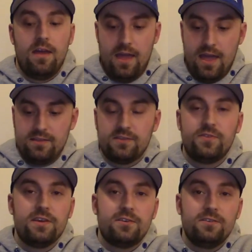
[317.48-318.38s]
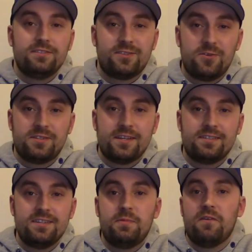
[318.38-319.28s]
and this vehicle, 0 to
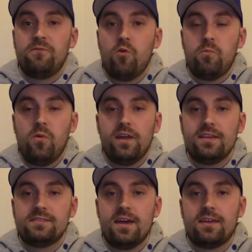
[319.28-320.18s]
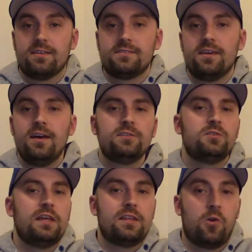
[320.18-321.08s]
60, is about 4.8 seconds. So
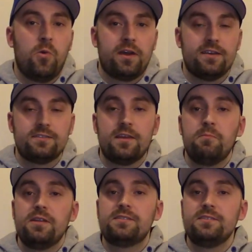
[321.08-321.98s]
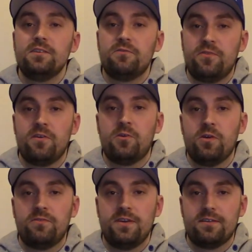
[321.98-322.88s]
it's not the quickest, but it's still a very
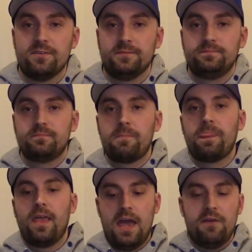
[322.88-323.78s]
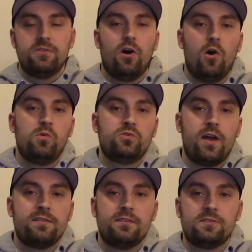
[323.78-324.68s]
quick vehicle. Having the all-wheel
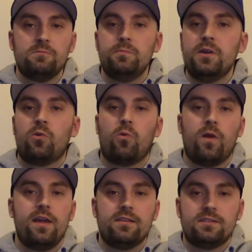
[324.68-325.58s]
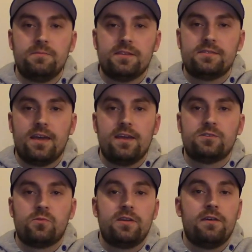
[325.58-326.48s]
drive system will be great in some of the
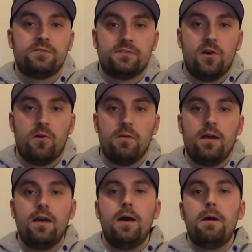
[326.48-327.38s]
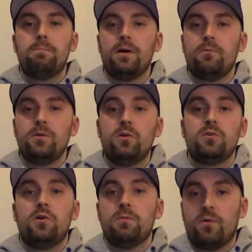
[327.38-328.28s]
states where you have snow, but we don't
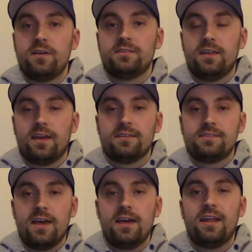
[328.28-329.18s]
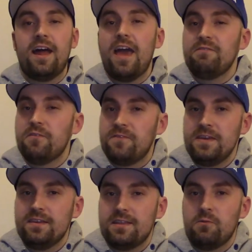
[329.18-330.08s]
know the pricing like I said, and I have a
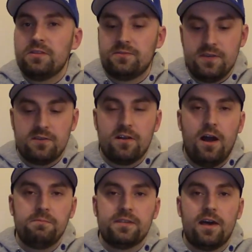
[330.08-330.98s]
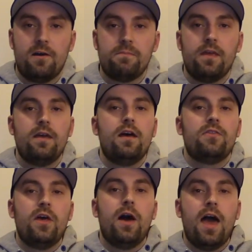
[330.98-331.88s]
feeling that when this vehicle comes out,
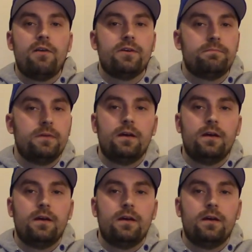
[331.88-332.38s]
they'll have a